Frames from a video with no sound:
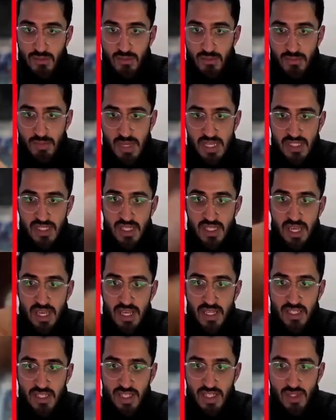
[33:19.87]
Basic
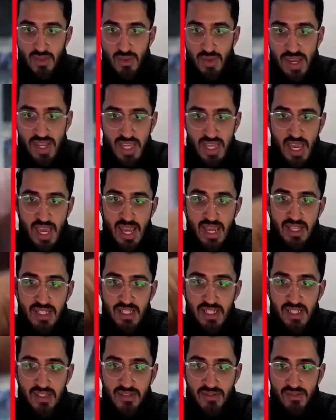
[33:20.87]
Energy, Rare
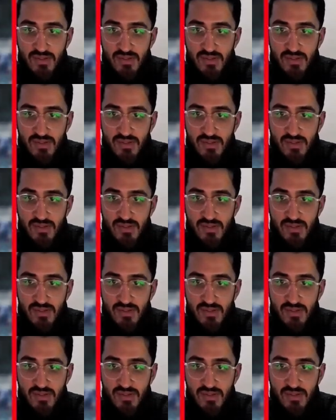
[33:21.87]
Candy,